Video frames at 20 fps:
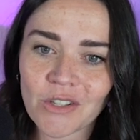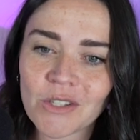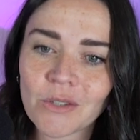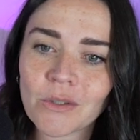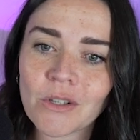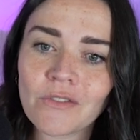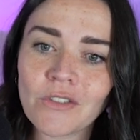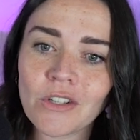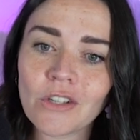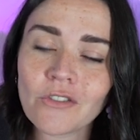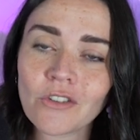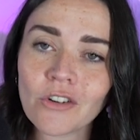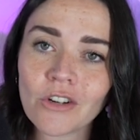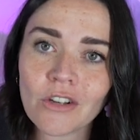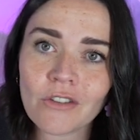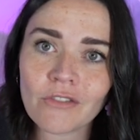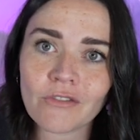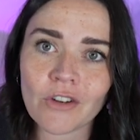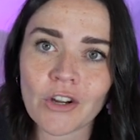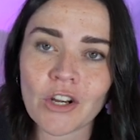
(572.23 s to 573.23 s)
So if you've got
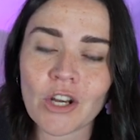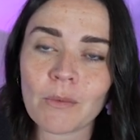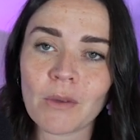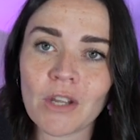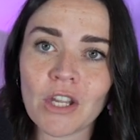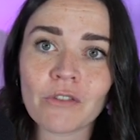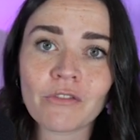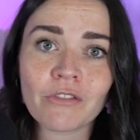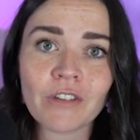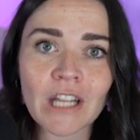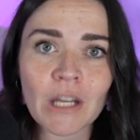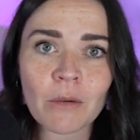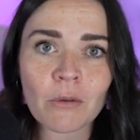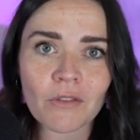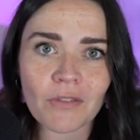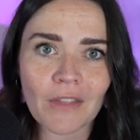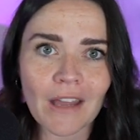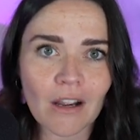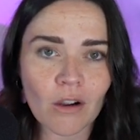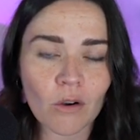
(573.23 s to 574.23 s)
a photo, but you really
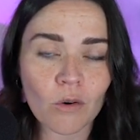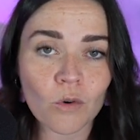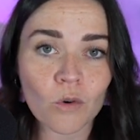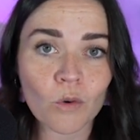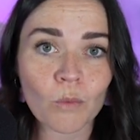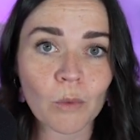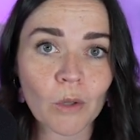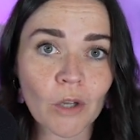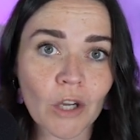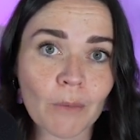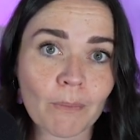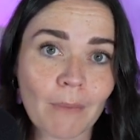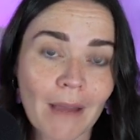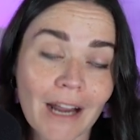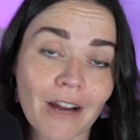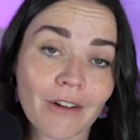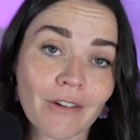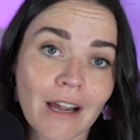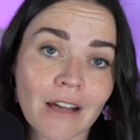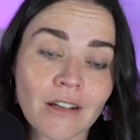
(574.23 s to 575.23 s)
want that cool blurred
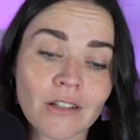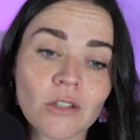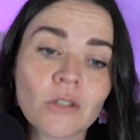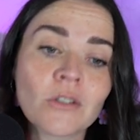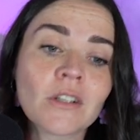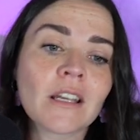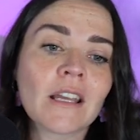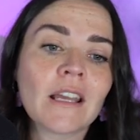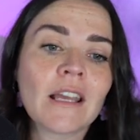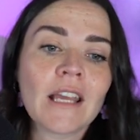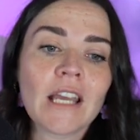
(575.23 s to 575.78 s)
background look,